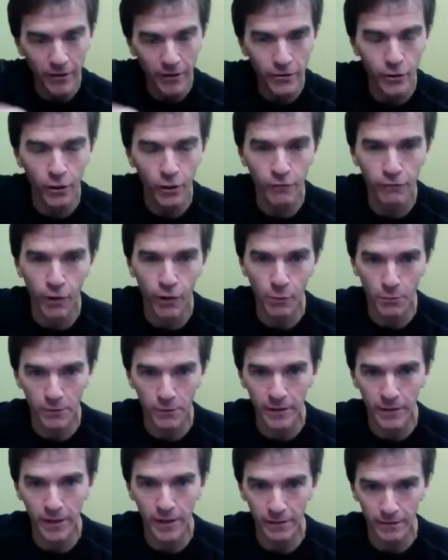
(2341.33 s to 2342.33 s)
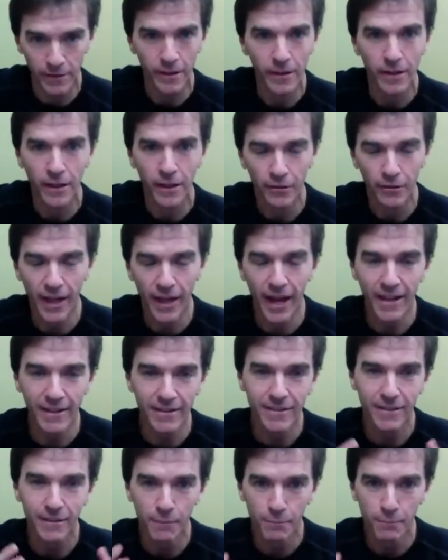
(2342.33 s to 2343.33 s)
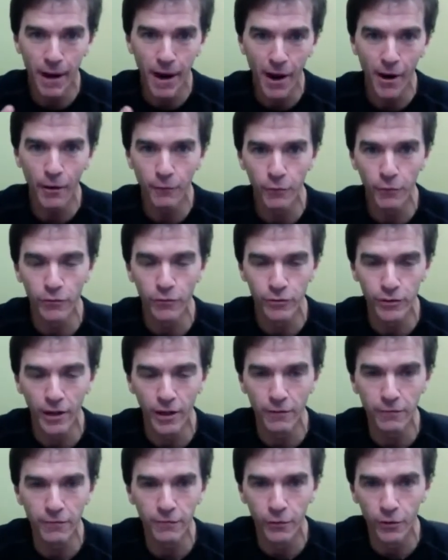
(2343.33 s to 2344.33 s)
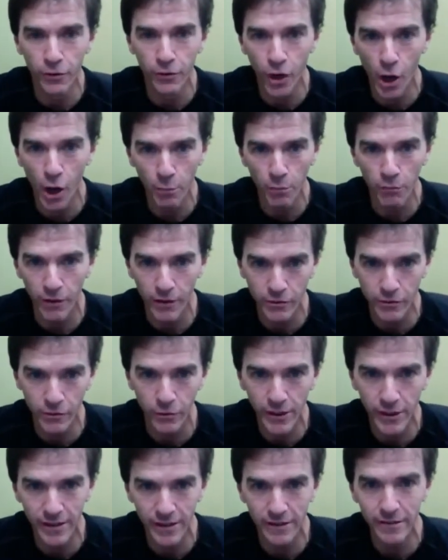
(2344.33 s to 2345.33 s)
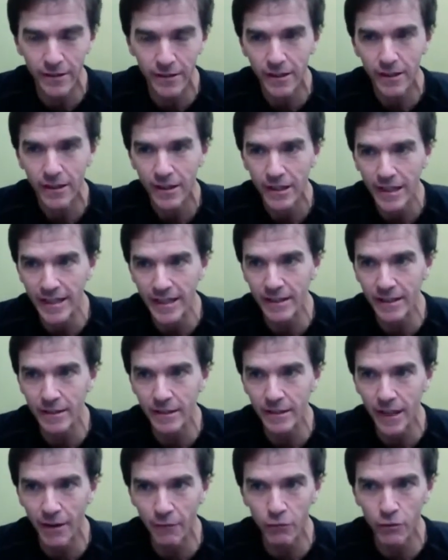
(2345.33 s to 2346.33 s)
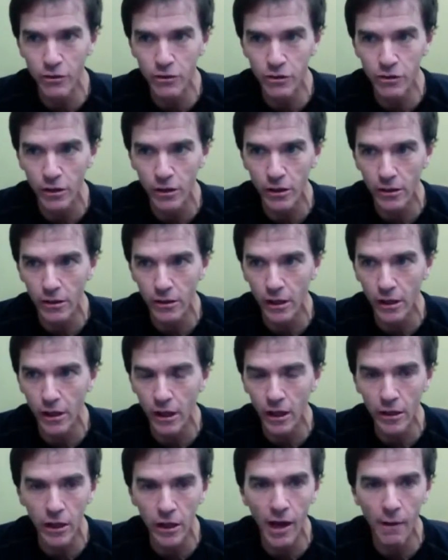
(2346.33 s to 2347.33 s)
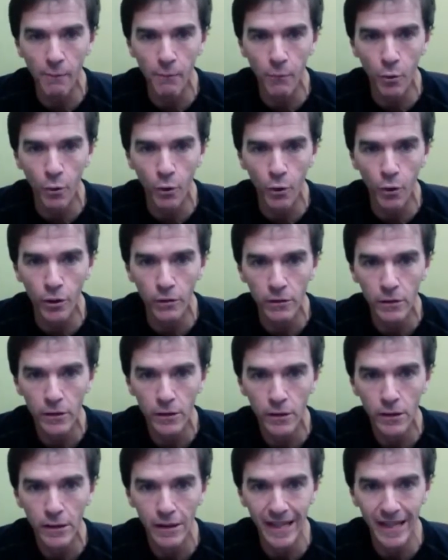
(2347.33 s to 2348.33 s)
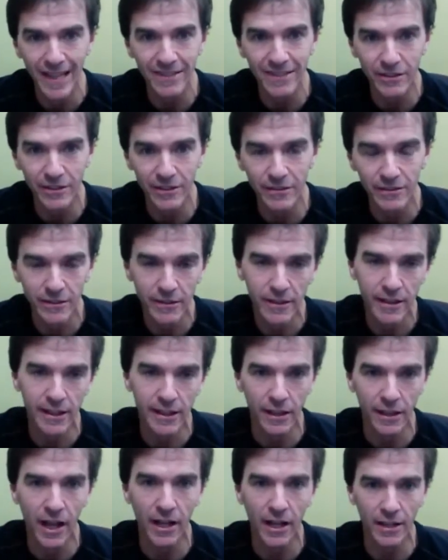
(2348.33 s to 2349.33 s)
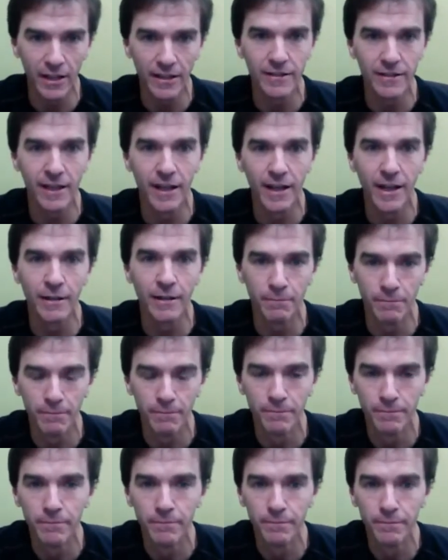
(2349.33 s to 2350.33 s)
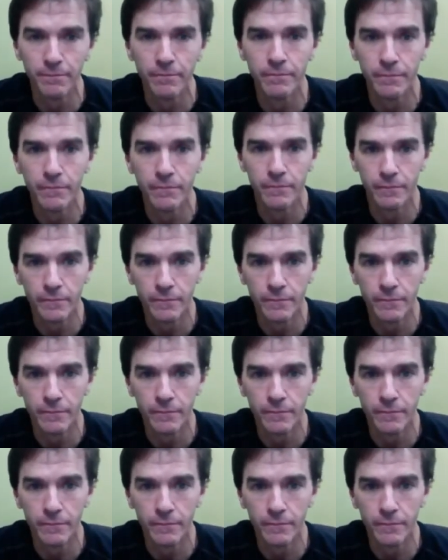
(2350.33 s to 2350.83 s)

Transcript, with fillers: and start filming again. That's powerful stuff for a golf professional. He can leverage a lot more lesson in a lot less time. That's